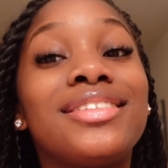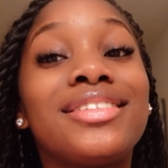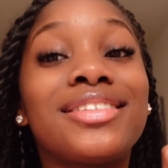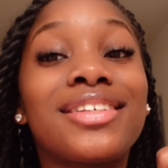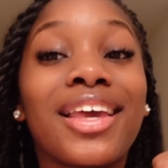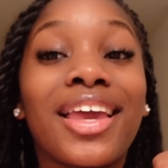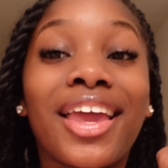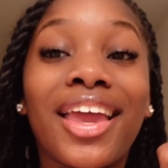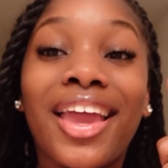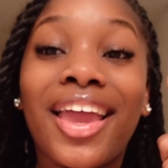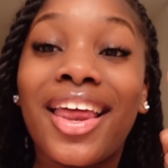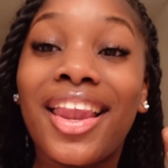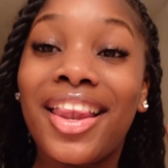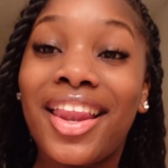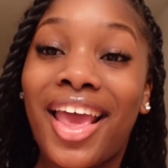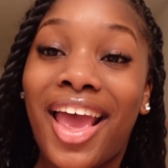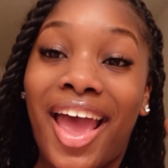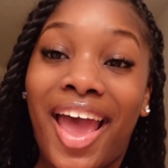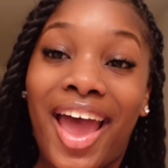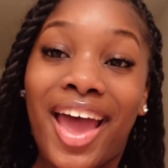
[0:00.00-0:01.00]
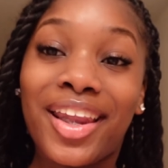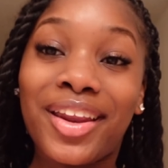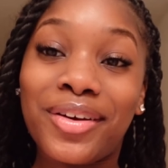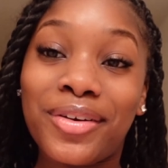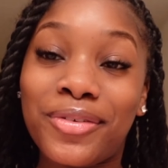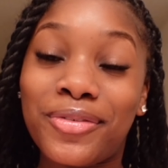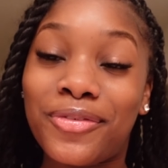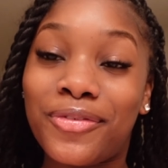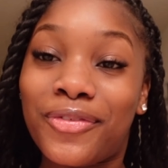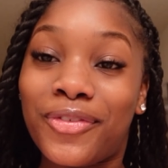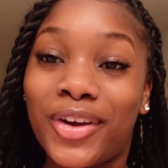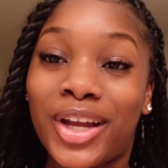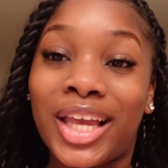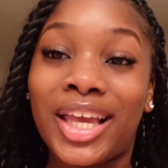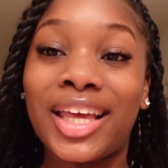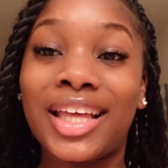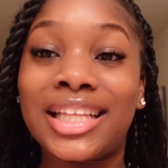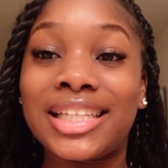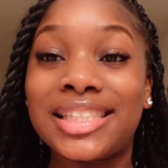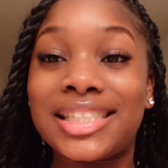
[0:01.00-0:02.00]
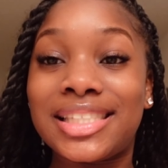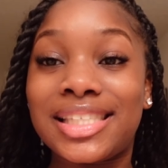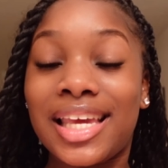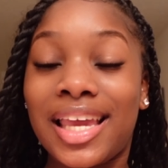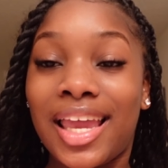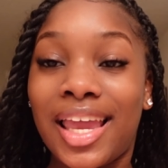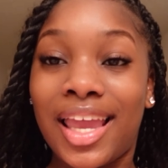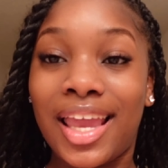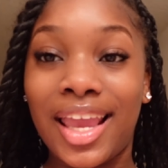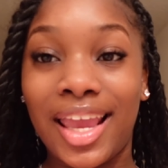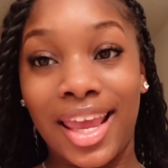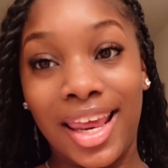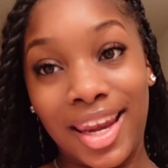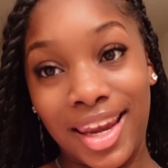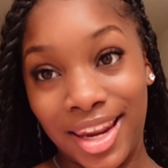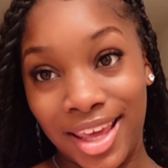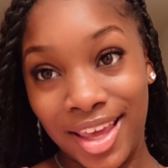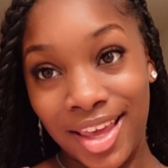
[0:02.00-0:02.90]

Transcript: ten out of freaking ten.